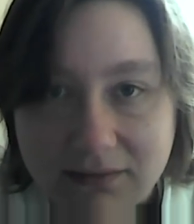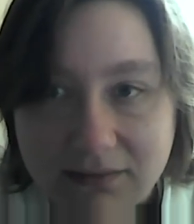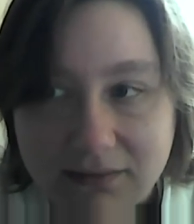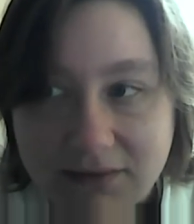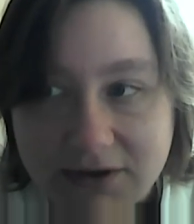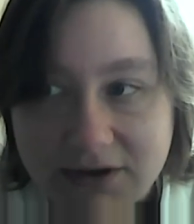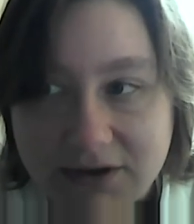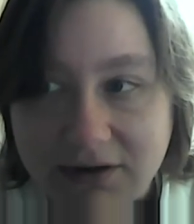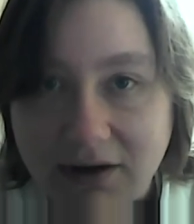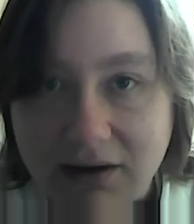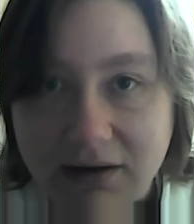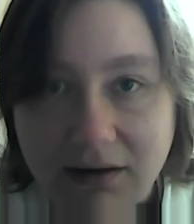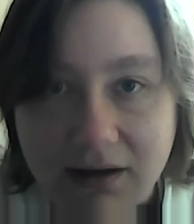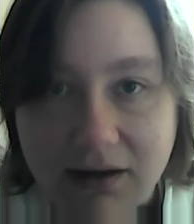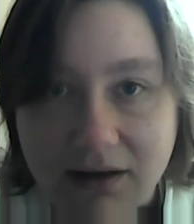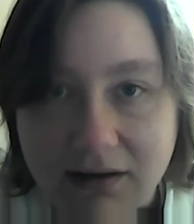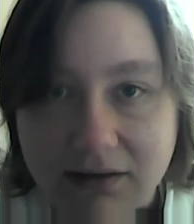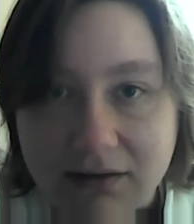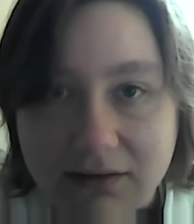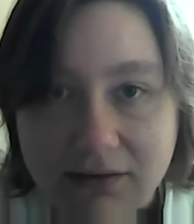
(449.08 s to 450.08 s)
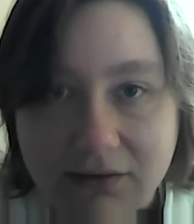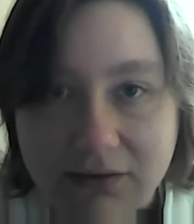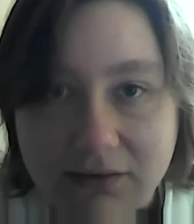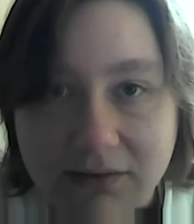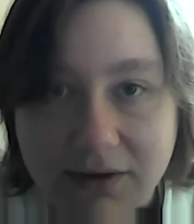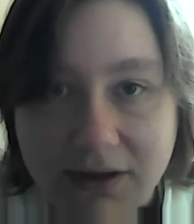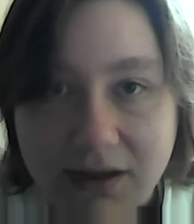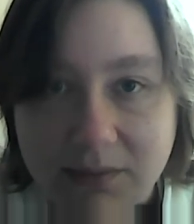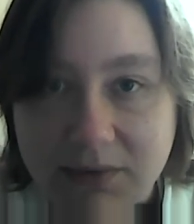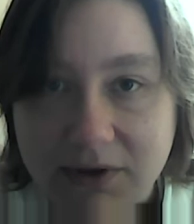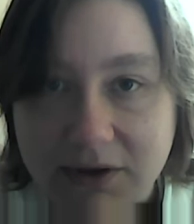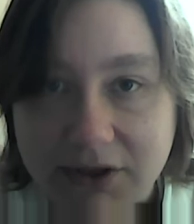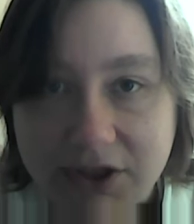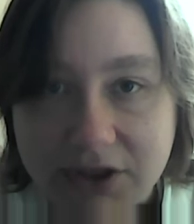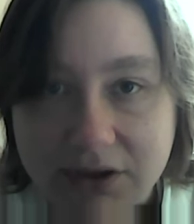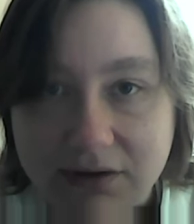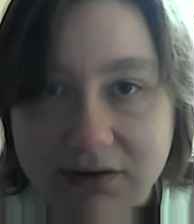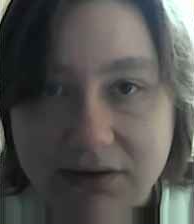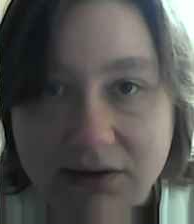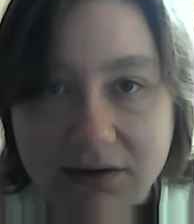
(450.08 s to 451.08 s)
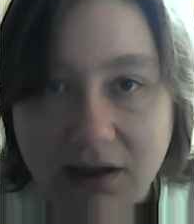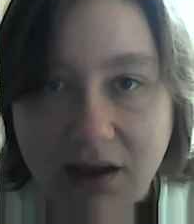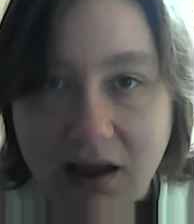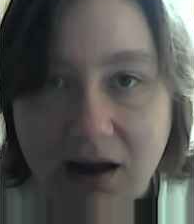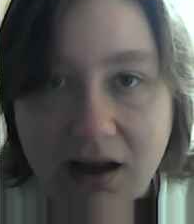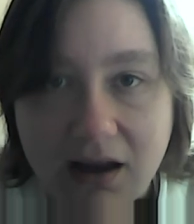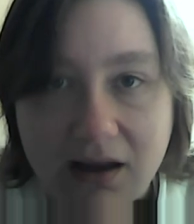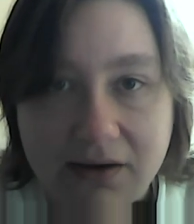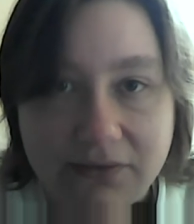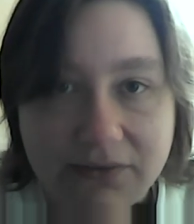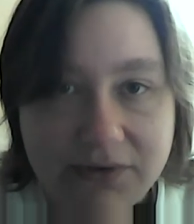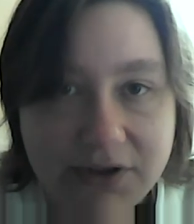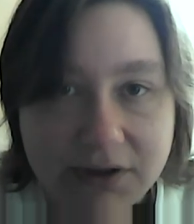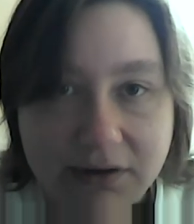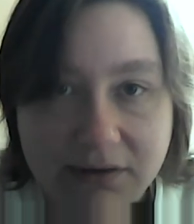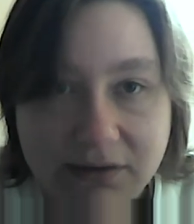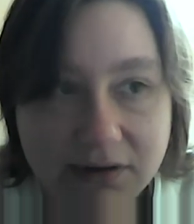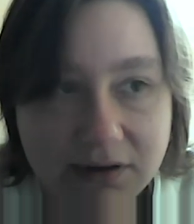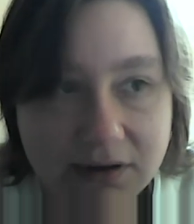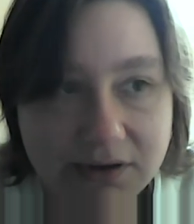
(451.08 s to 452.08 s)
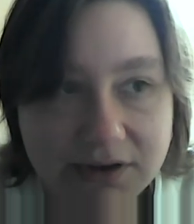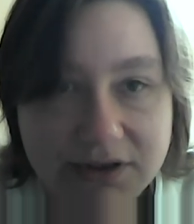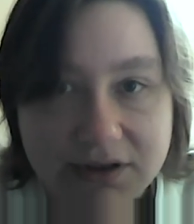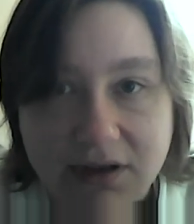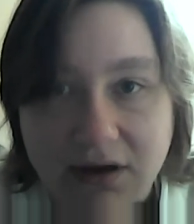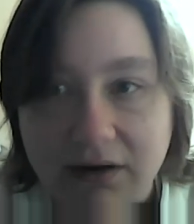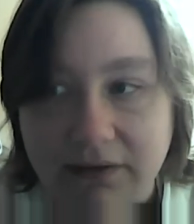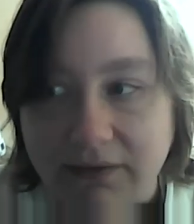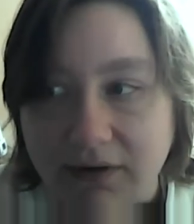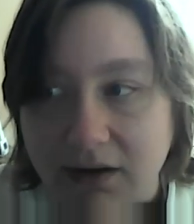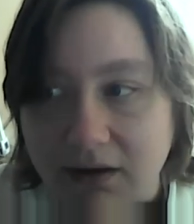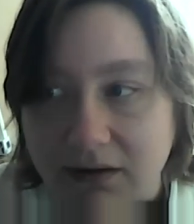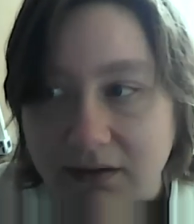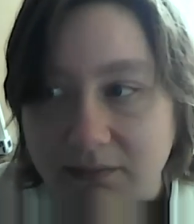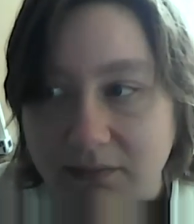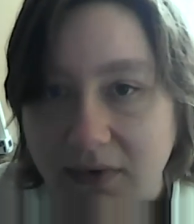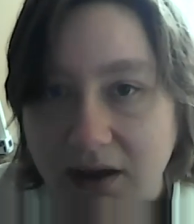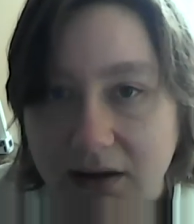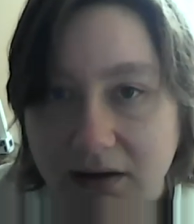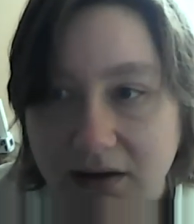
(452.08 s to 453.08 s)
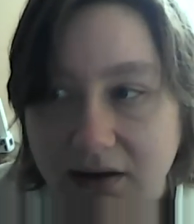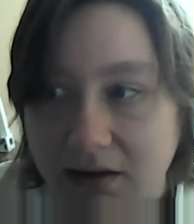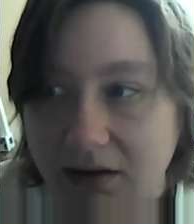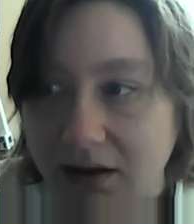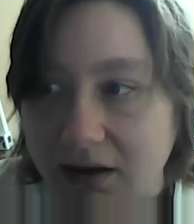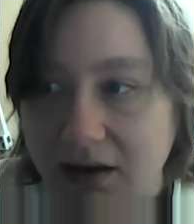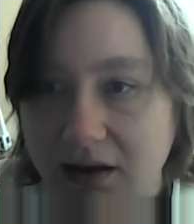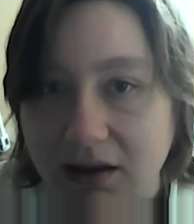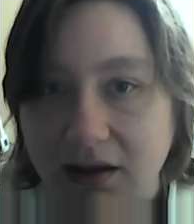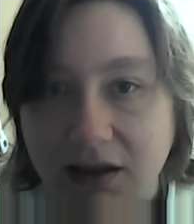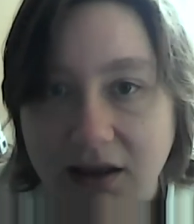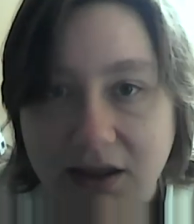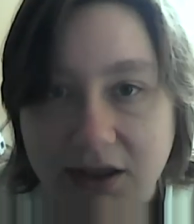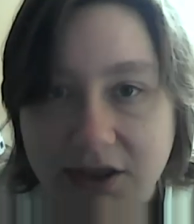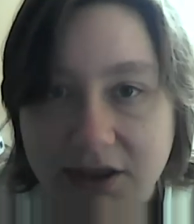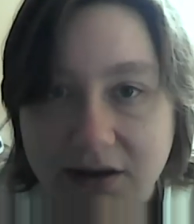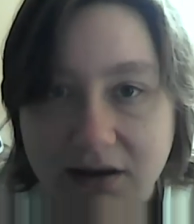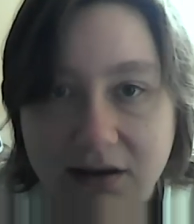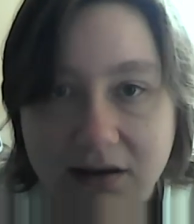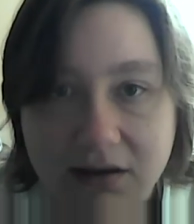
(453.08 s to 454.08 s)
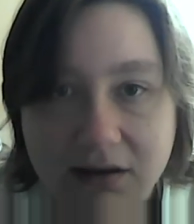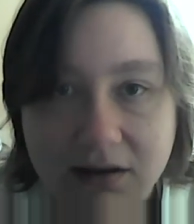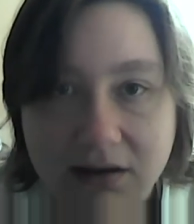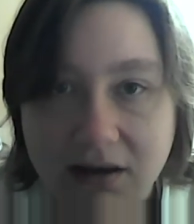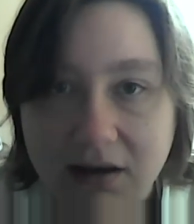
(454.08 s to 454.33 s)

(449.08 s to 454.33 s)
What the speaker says: struggling to keep their children alive, children are starving, men are killing each other,